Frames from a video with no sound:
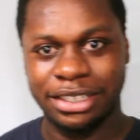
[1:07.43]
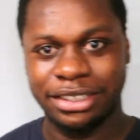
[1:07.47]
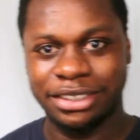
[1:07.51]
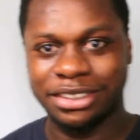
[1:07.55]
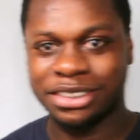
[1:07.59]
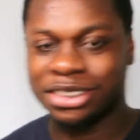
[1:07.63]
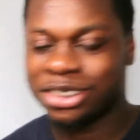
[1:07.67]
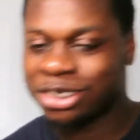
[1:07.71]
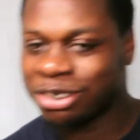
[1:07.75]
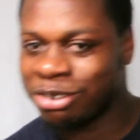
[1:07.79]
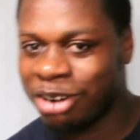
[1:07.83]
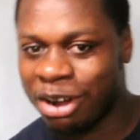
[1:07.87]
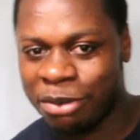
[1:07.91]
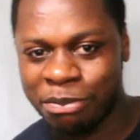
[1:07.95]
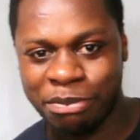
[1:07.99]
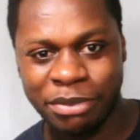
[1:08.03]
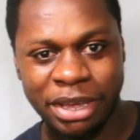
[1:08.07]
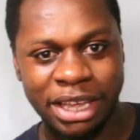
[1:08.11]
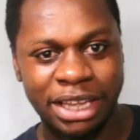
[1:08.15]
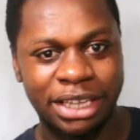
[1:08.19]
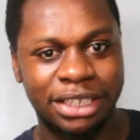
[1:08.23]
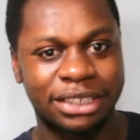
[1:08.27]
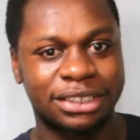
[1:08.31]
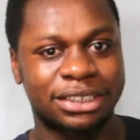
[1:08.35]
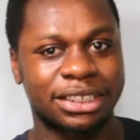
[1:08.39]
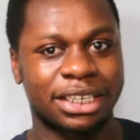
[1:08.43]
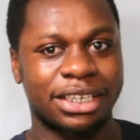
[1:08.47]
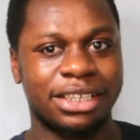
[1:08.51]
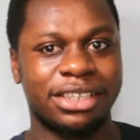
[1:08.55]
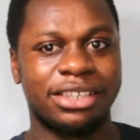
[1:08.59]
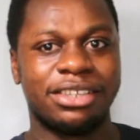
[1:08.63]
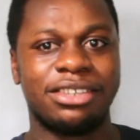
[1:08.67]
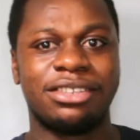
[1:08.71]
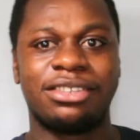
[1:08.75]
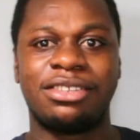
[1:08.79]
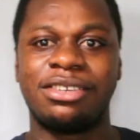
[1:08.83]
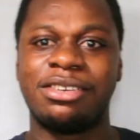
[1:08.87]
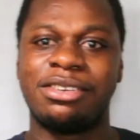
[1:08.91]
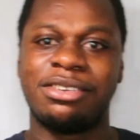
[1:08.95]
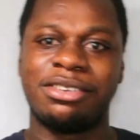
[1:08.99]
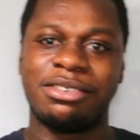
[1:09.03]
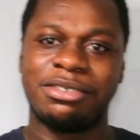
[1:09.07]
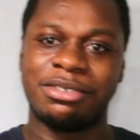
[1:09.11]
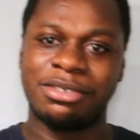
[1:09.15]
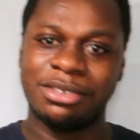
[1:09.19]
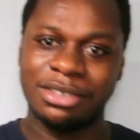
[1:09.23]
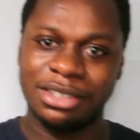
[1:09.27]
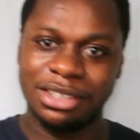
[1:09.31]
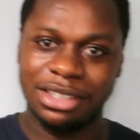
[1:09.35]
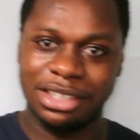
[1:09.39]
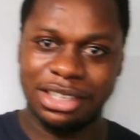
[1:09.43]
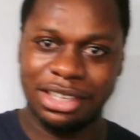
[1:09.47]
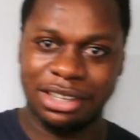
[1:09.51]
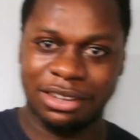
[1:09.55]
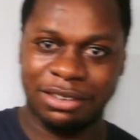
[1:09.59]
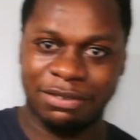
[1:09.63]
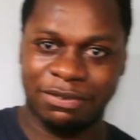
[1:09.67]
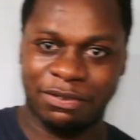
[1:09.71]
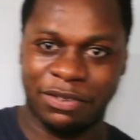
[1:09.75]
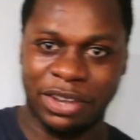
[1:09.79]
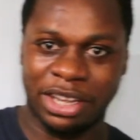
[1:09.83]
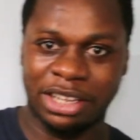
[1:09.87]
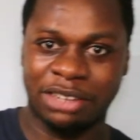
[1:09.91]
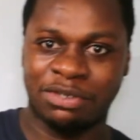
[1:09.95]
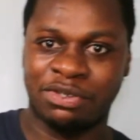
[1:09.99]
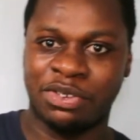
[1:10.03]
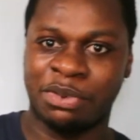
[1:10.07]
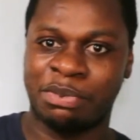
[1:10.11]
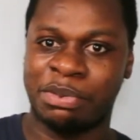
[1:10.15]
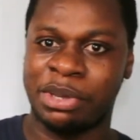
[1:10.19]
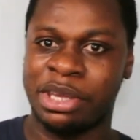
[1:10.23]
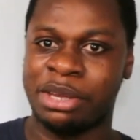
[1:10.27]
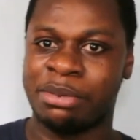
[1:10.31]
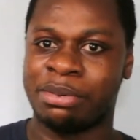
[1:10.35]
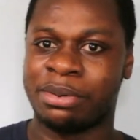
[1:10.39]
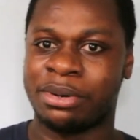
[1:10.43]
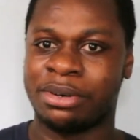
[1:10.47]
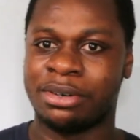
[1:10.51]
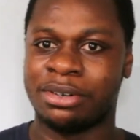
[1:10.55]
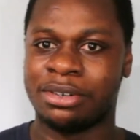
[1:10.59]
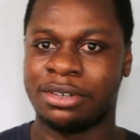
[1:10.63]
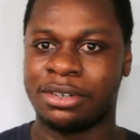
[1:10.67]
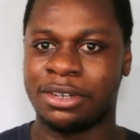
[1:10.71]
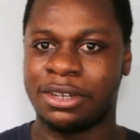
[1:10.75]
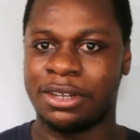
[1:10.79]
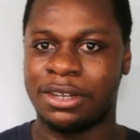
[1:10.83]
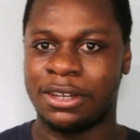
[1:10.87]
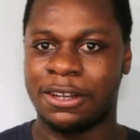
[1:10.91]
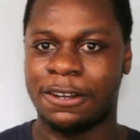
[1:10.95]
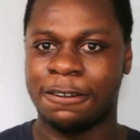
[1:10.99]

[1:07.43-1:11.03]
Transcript: you're so amazing, you do all of these things for people.